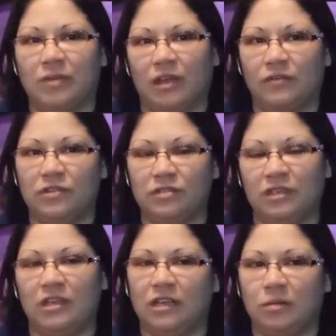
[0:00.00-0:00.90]
Like if you
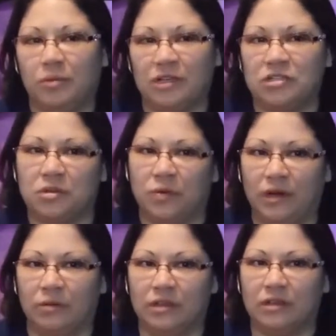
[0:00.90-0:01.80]
seen it in a picture, what
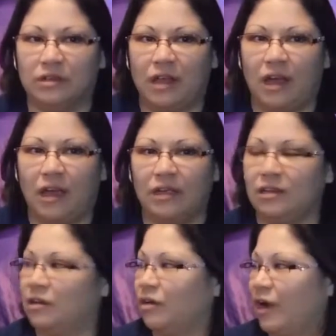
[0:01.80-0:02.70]
it would look like,
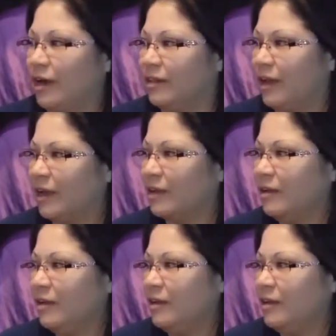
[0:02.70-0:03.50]
you know, kind of like